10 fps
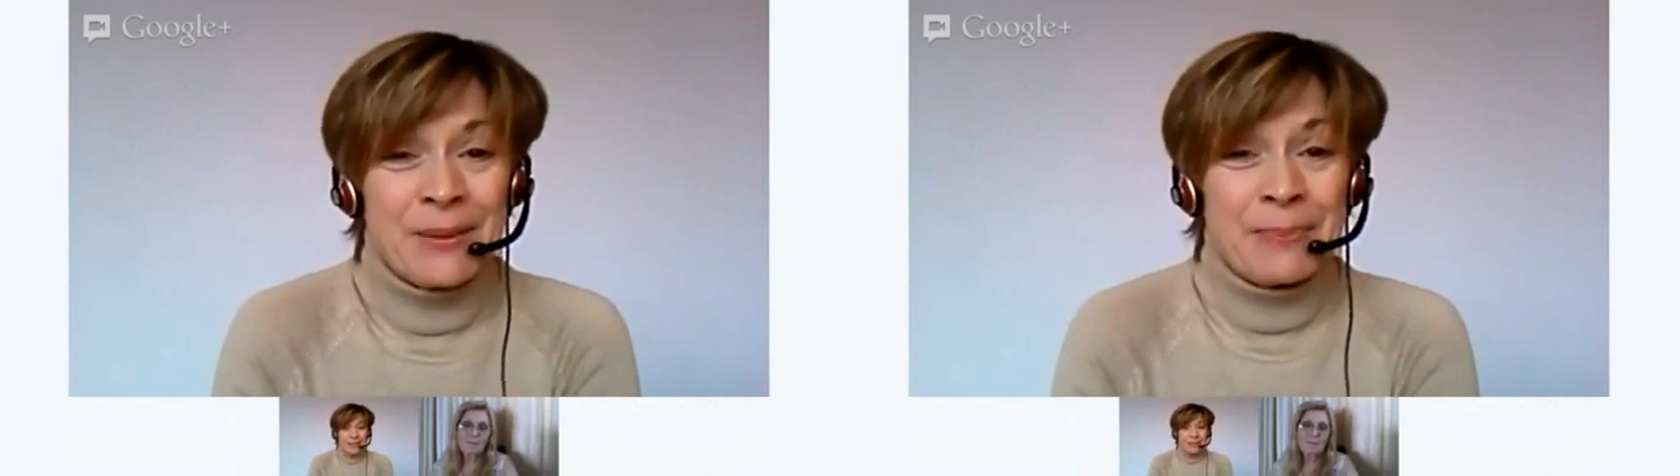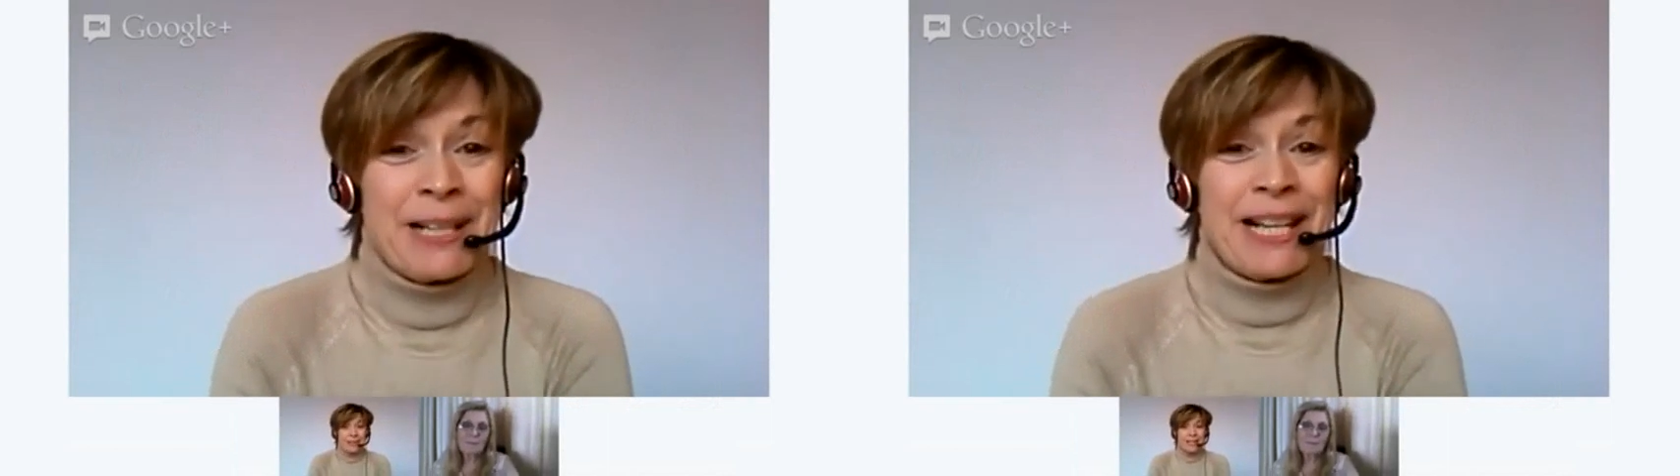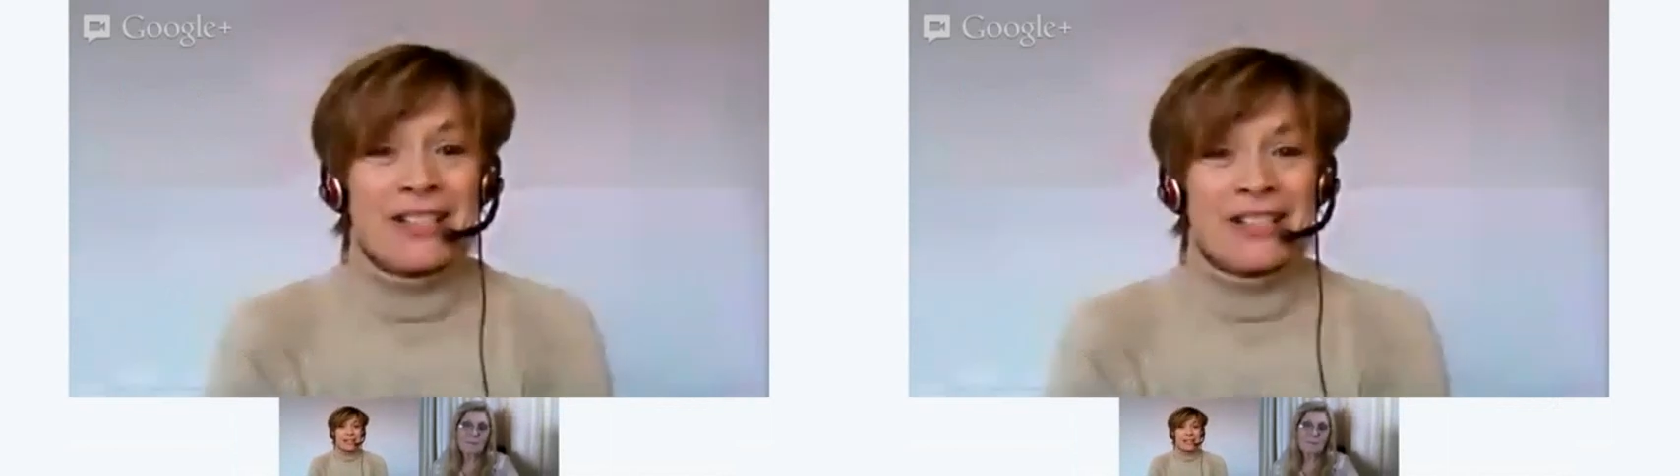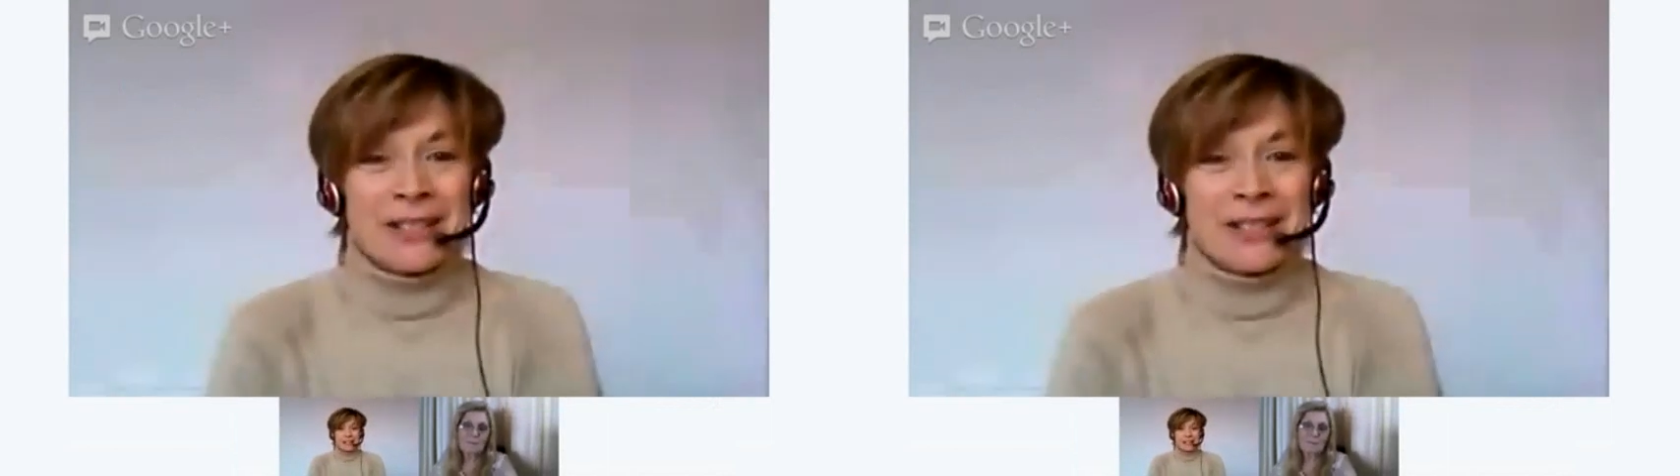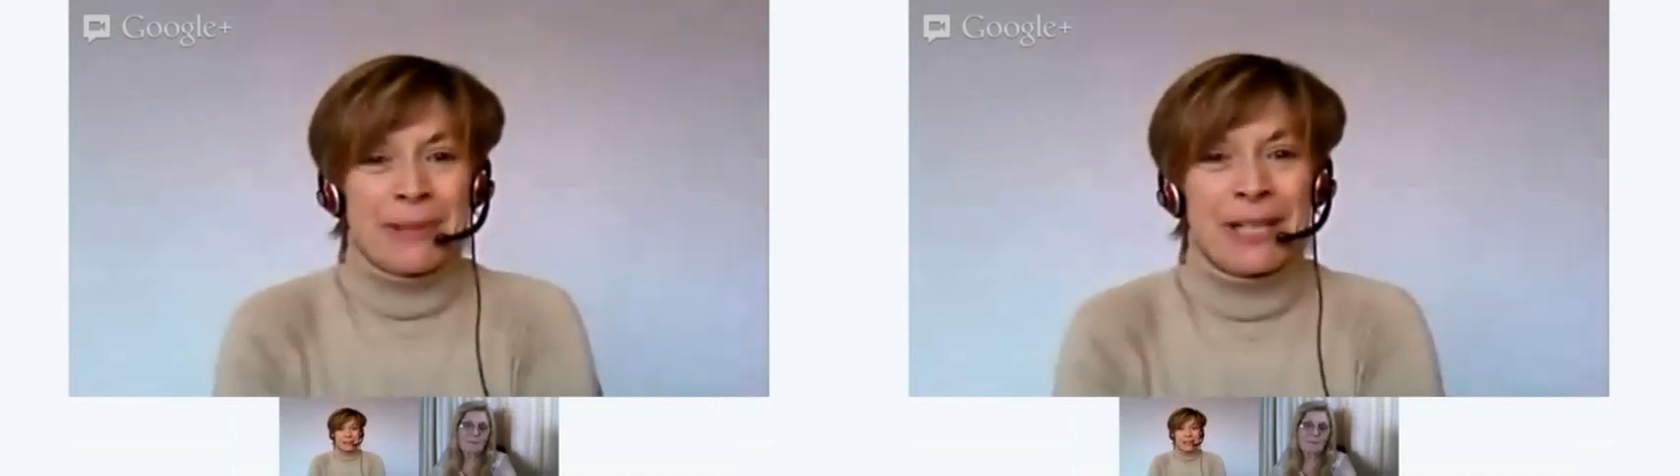pleasure to
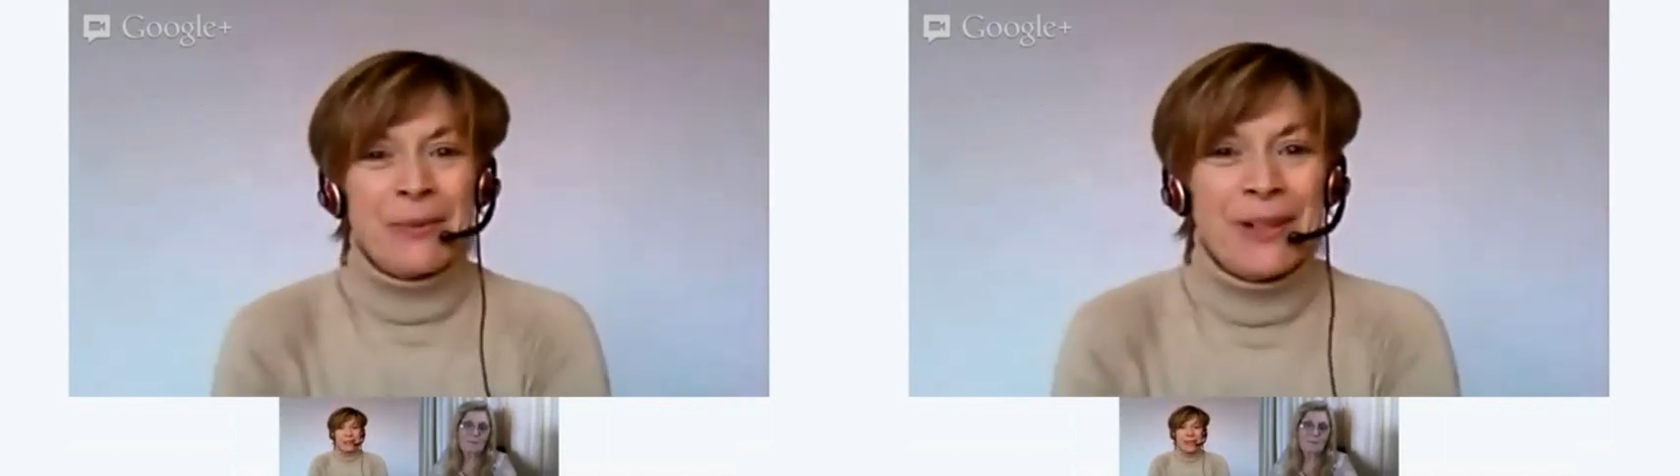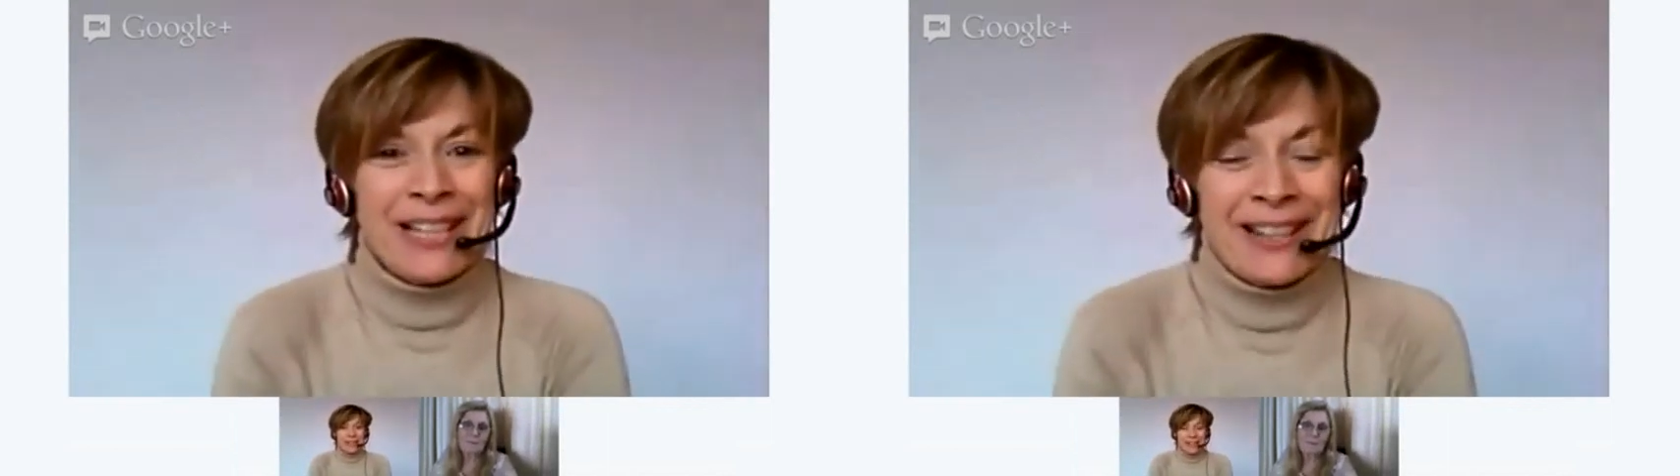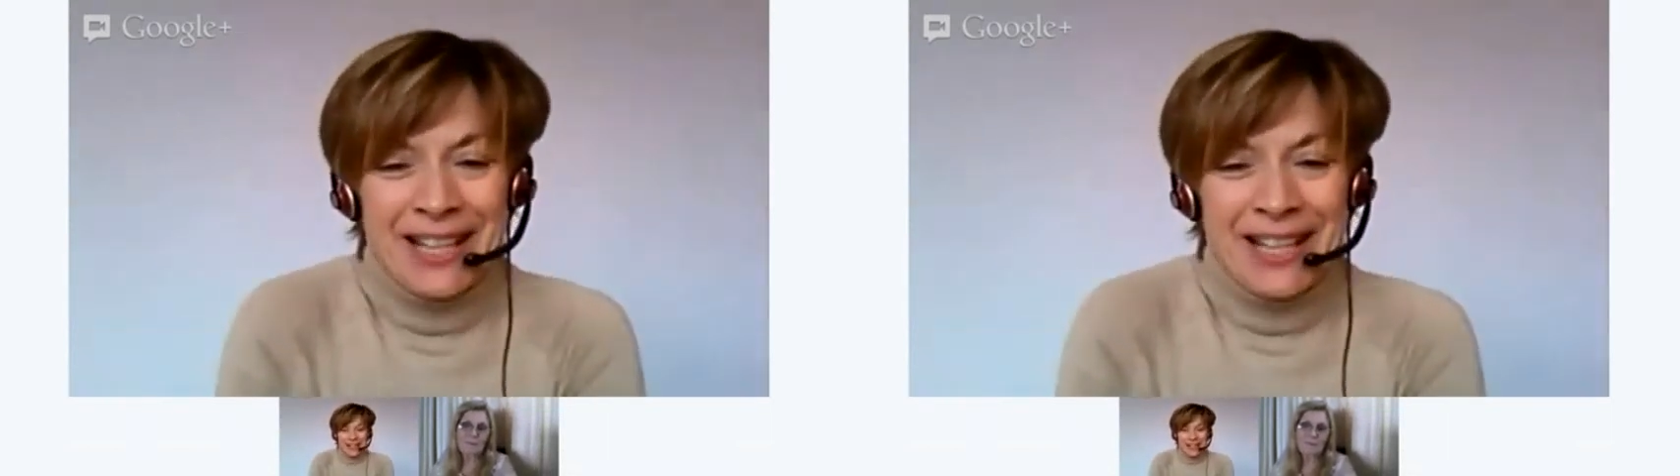be with